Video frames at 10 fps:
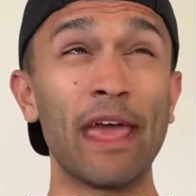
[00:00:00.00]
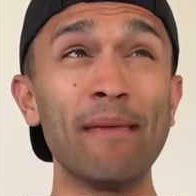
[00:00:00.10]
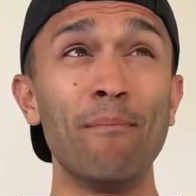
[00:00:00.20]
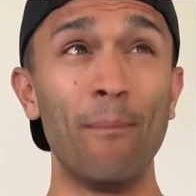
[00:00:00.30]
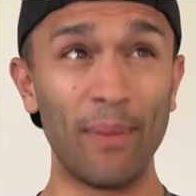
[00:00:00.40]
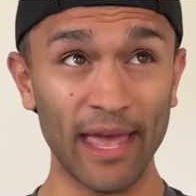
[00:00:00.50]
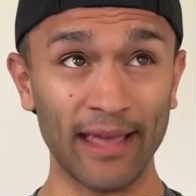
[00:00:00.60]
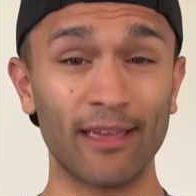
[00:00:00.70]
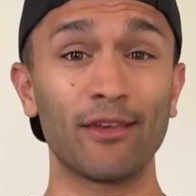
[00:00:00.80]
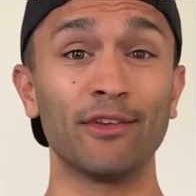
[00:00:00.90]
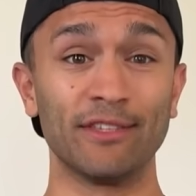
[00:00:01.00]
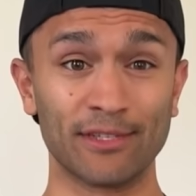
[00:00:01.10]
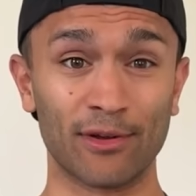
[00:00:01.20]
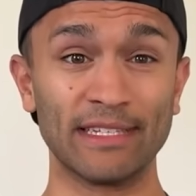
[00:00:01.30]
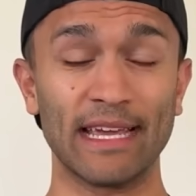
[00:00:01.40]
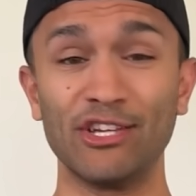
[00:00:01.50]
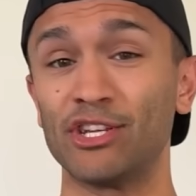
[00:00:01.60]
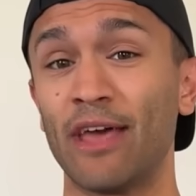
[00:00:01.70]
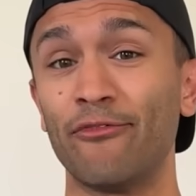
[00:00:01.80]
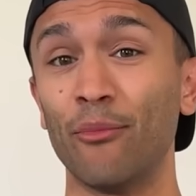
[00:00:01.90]
a big
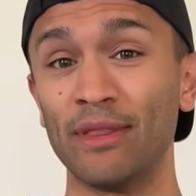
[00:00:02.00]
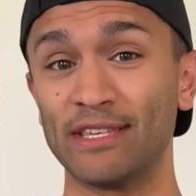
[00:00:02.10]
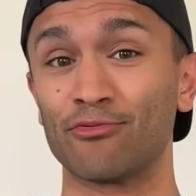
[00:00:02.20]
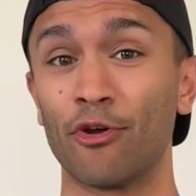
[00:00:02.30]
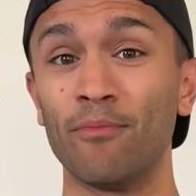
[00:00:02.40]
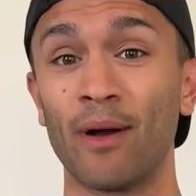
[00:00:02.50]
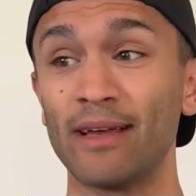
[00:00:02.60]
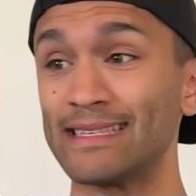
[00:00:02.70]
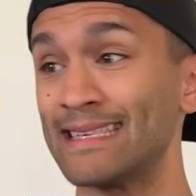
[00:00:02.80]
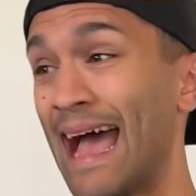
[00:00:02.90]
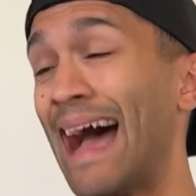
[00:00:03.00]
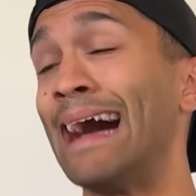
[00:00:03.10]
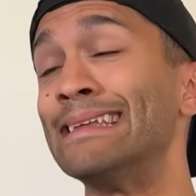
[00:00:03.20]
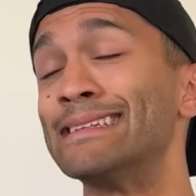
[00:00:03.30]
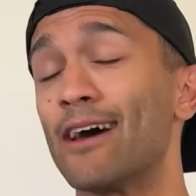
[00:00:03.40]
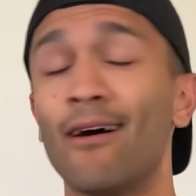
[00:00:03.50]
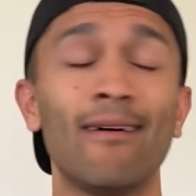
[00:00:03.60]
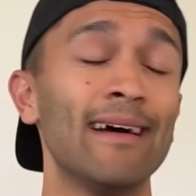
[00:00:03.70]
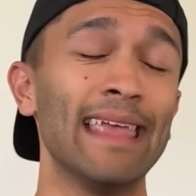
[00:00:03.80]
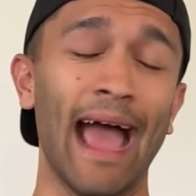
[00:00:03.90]
consolidation effort with its road bikes, and
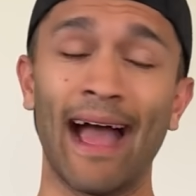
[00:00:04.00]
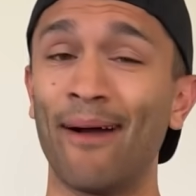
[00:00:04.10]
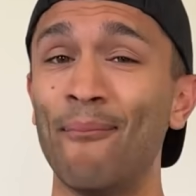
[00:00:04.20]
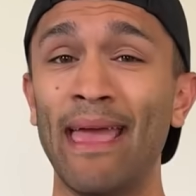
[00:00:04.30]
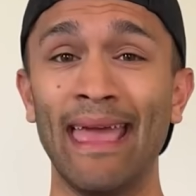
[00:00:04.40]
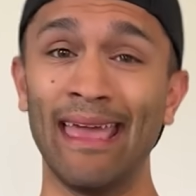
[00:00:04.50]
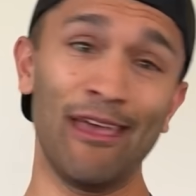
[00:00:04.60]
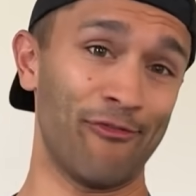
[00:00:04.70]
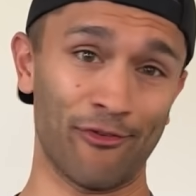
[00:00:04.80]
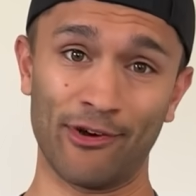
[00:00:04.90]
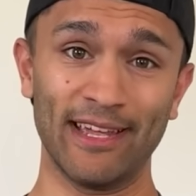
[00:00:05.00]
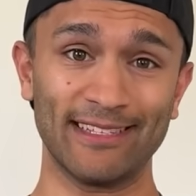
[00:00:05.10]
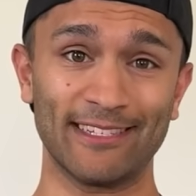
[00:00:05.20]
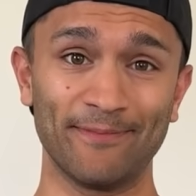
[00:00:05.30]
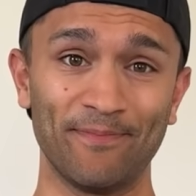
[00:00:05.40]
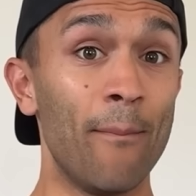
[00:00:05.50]
I am here for it.